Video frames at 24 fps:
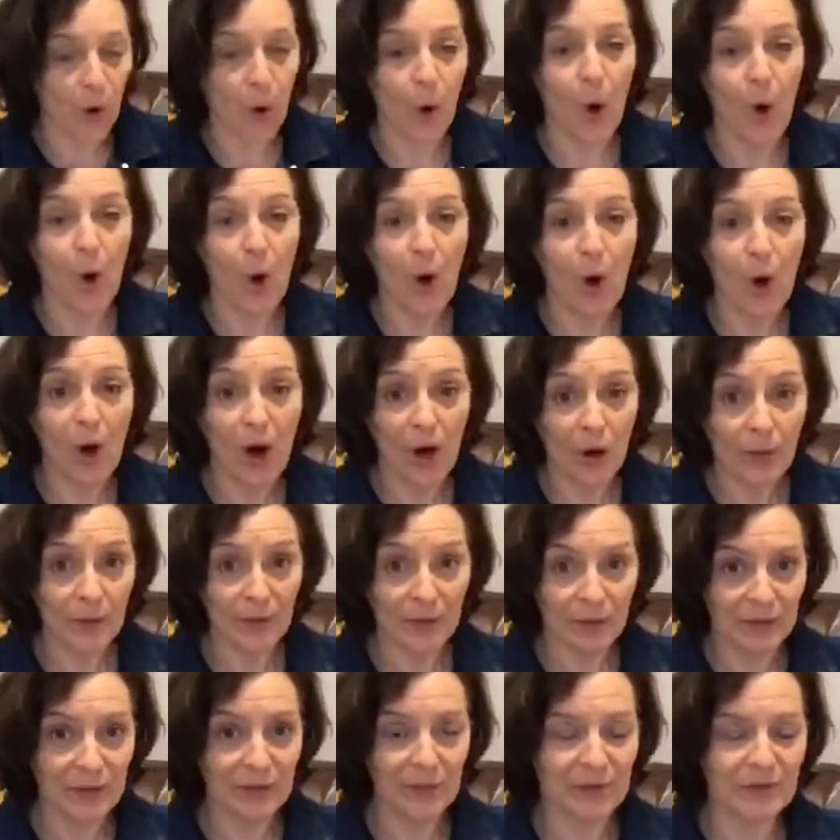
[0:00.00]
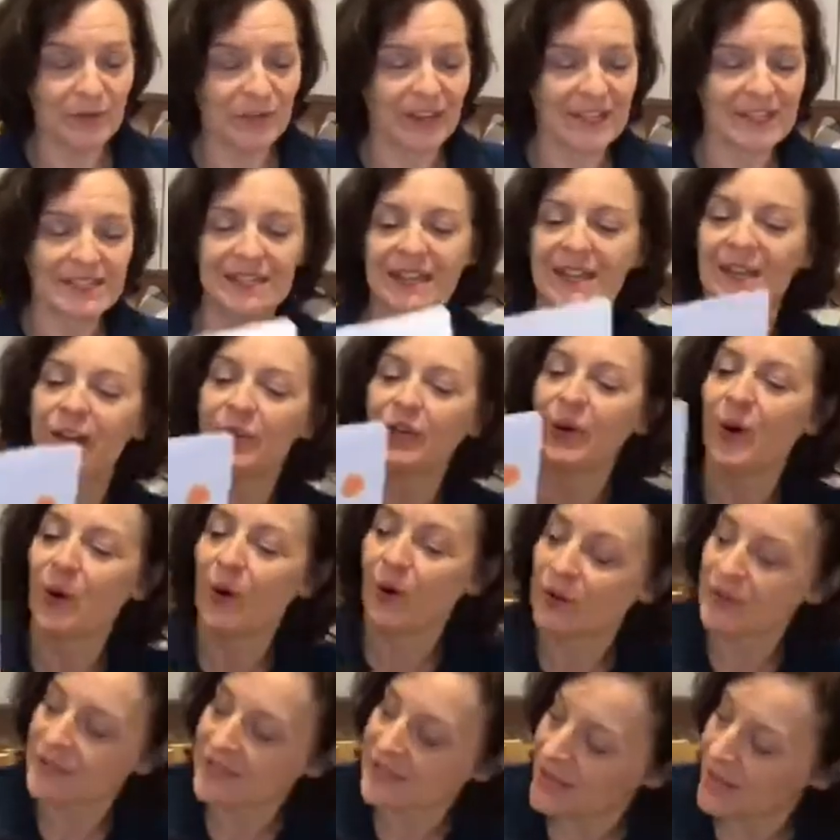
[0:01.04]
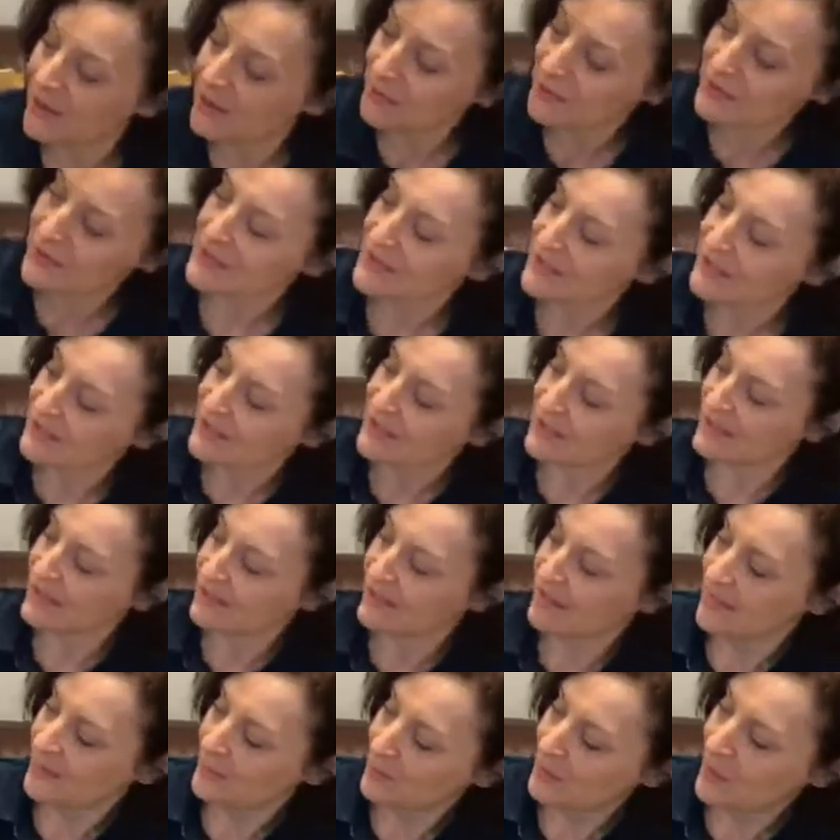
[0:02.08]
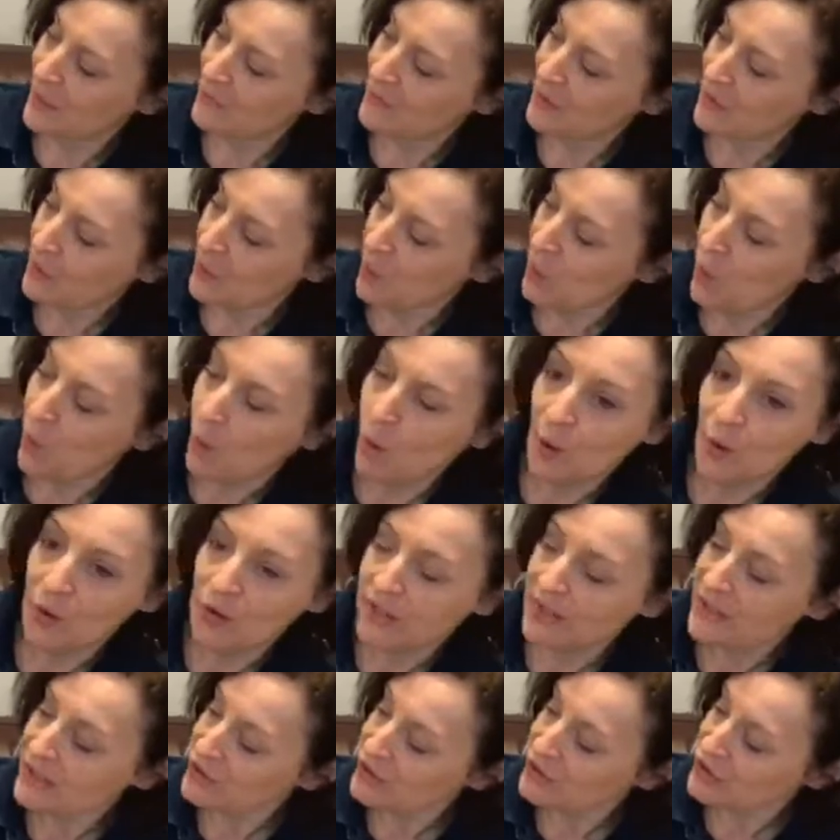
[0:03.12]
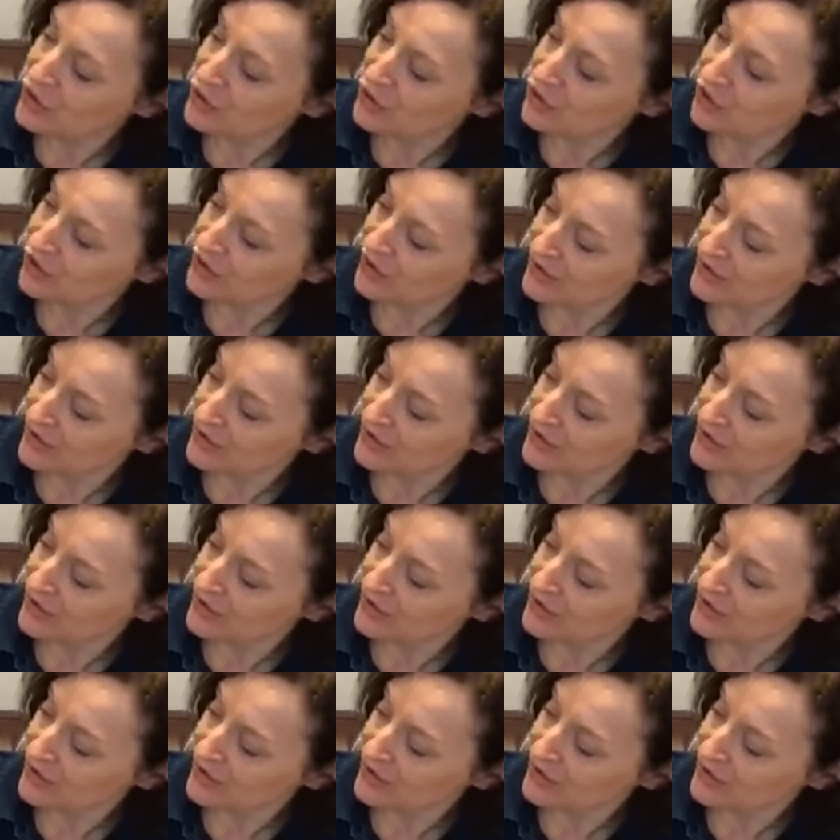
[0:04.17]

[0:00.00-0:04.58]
O, we're going to be writing our O sound. We have an orange,